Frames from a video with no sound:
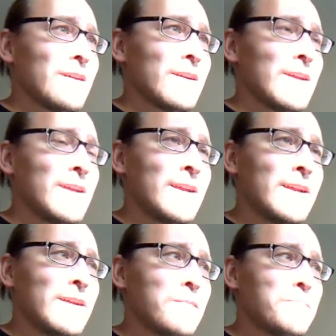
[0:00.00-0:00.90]

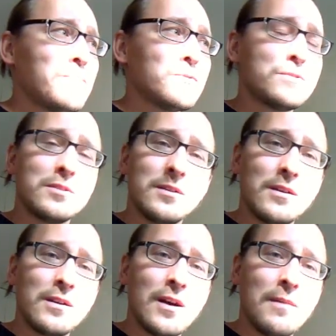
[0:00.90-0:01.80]
he puts
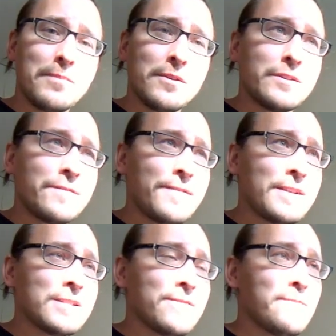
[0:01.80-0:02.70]
up a
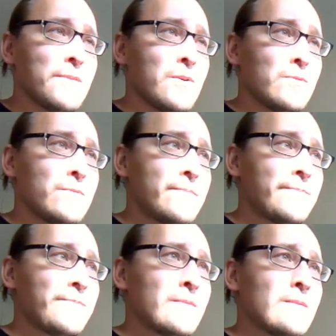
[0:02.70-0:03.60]
defensive mode
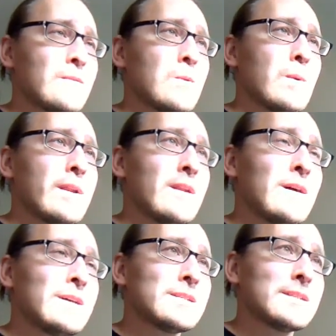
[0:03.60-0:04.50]
when
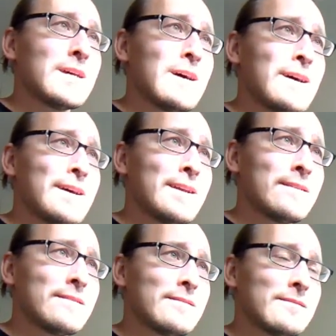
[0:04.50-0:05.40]
as I
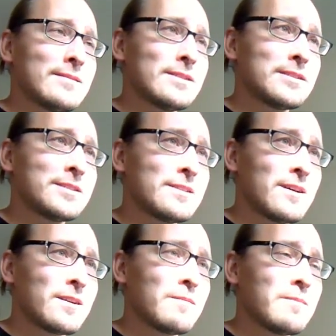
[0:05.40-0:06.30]

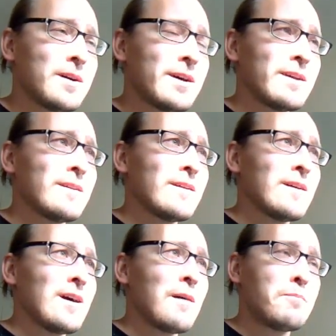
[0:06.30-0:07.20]
start my
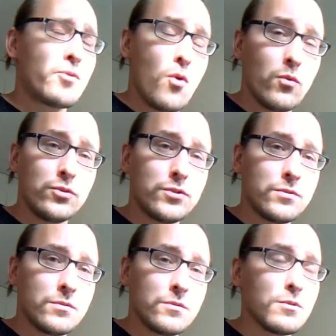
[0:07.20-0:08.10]
approach
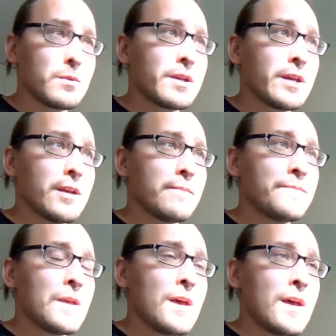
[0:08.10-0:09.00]
toward him.
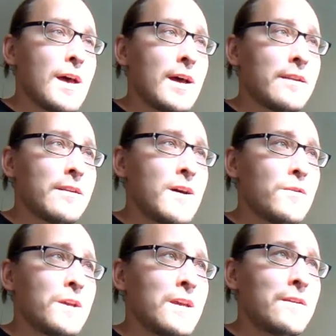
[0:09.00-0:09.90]
And now
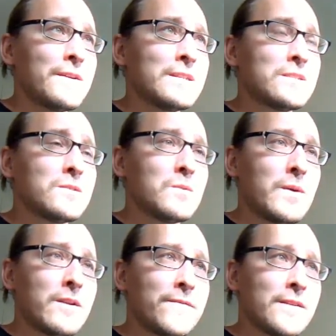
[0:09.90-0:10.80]
here is
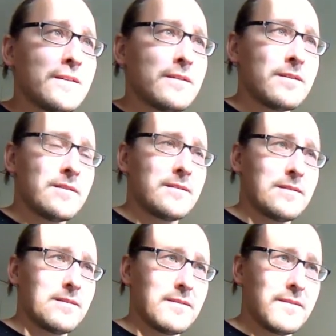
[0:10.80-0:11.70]
one of the
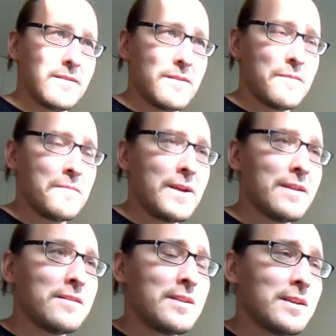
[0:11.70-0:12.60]

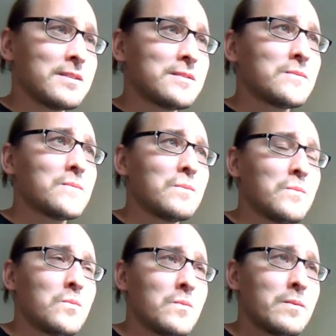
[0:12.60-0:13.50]
main things.
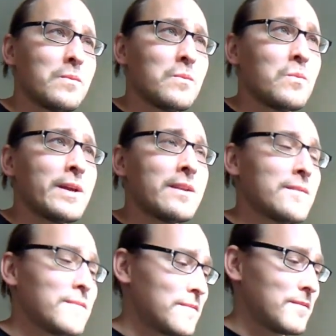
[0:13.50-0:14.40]
When
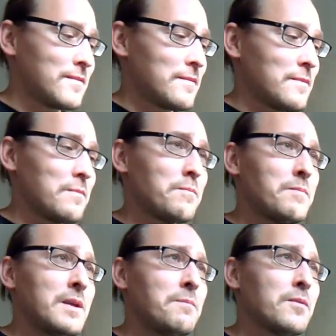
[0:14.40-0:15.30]

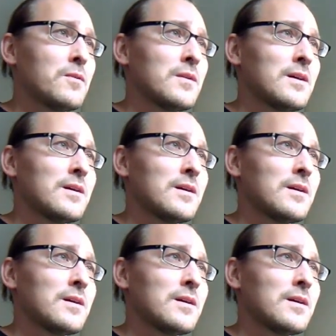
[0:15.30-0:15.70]
people